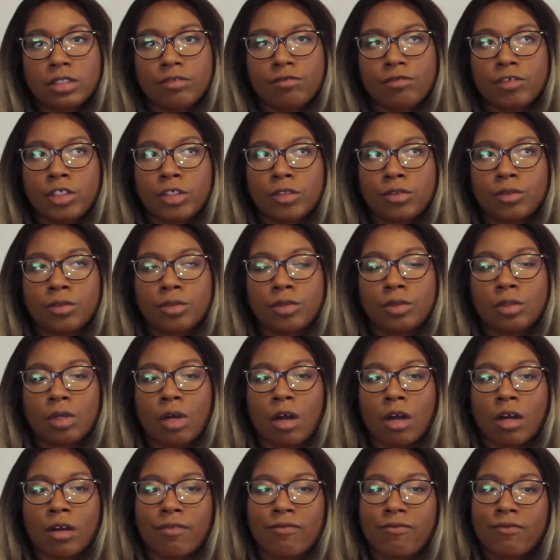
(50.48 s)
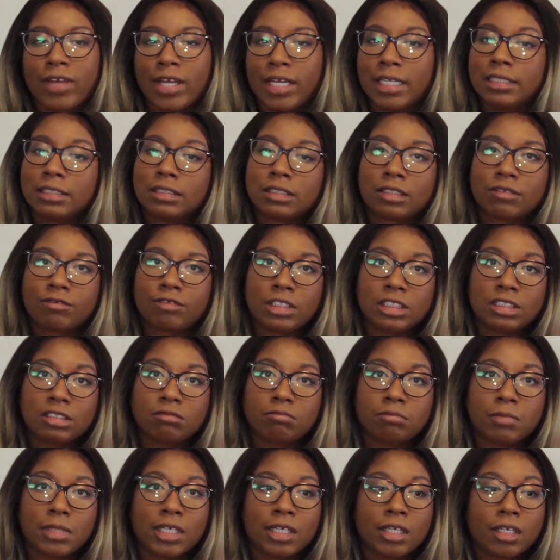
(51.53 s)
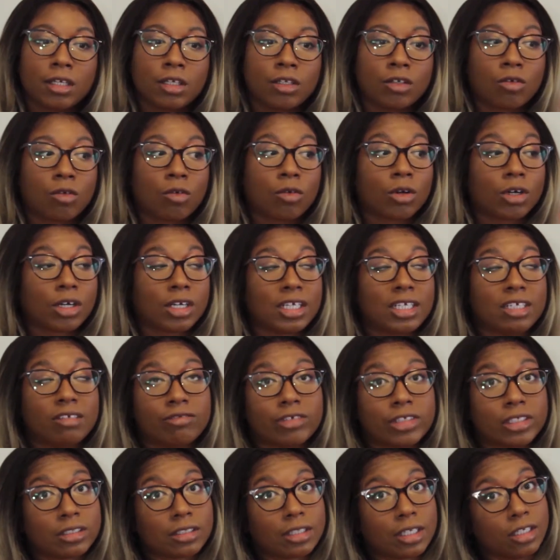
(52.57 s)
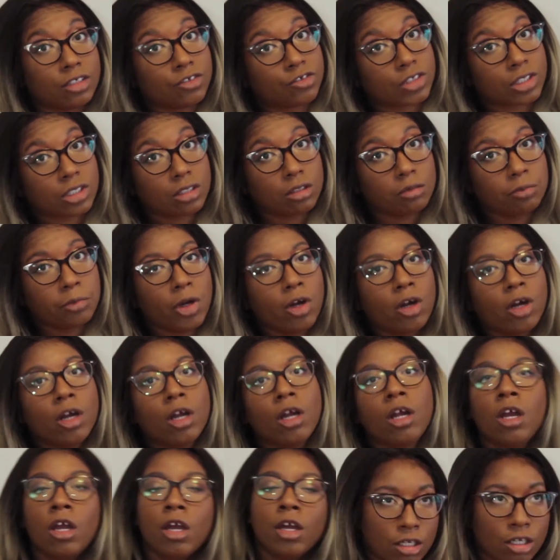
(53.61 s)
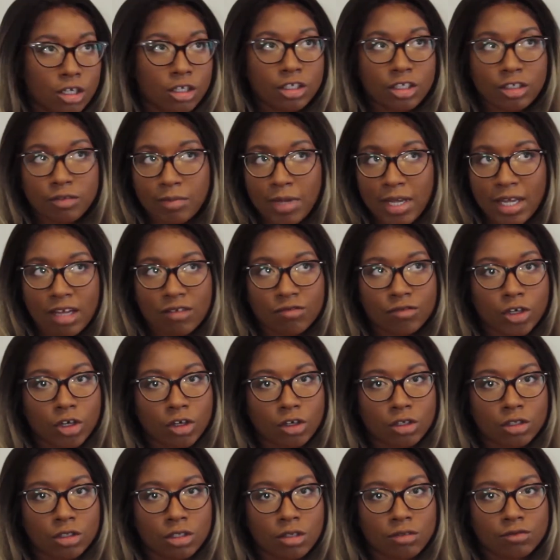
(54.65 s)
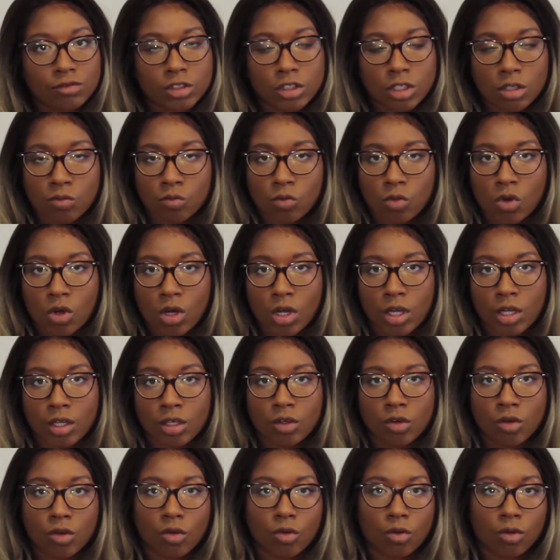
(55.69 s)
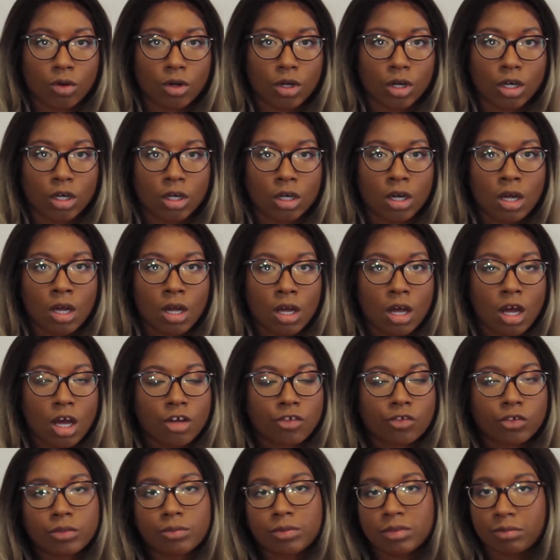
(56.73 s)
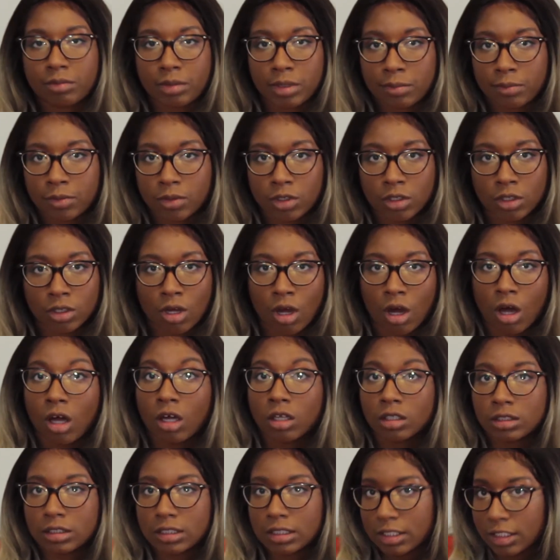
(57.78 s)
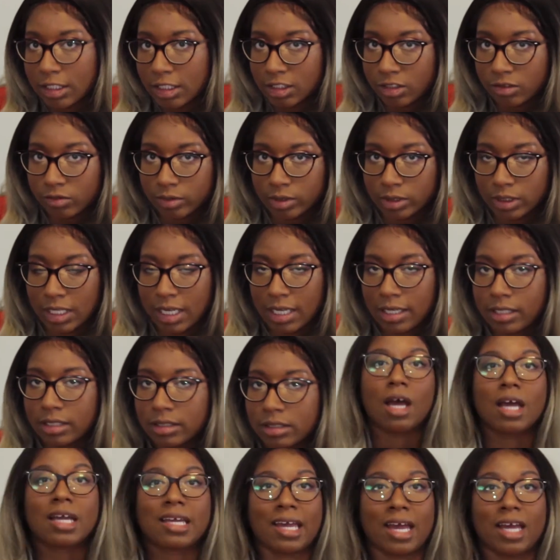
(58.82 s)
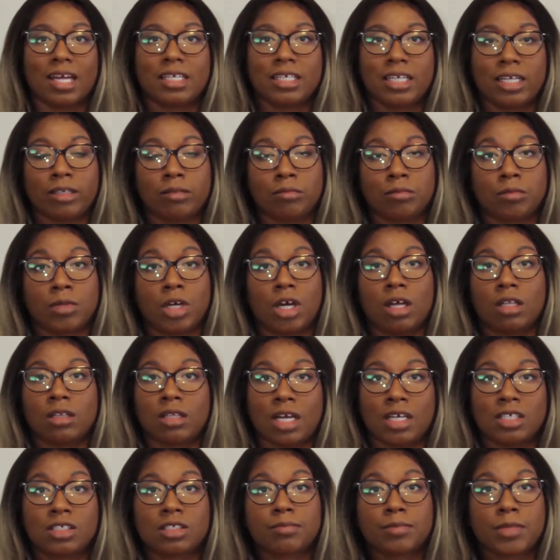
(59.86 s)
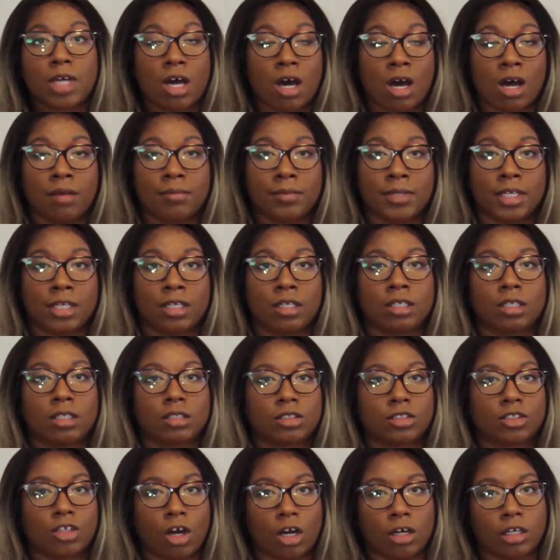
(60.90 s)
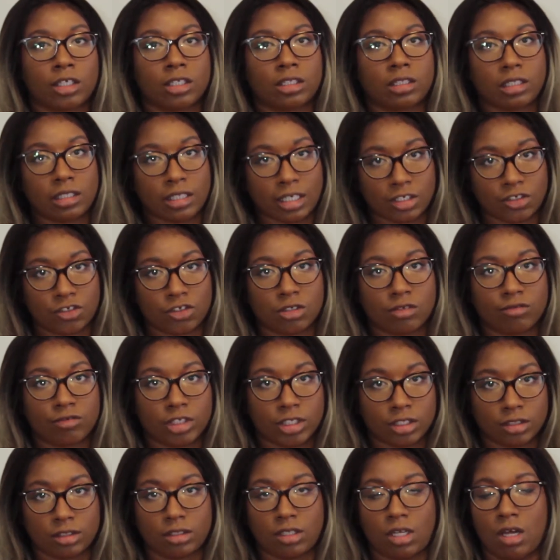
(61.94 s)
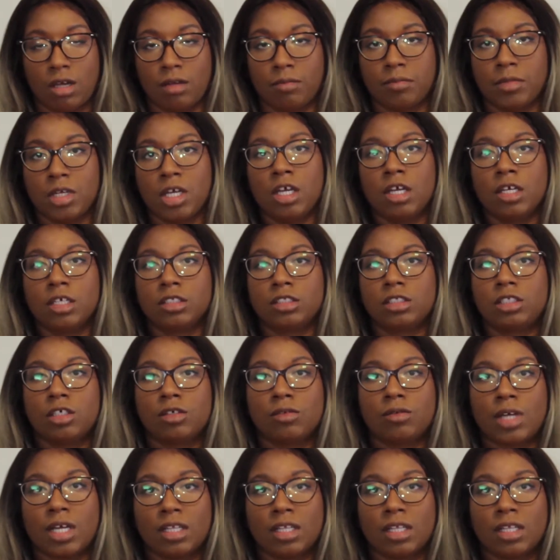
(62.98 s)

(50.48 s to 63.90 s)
of you who are fans of these men or even Kendrick Lamar, you may have heard of someone or a group of people called Israelite. A guy named Elijah Muhammad started the Nation of Islam. So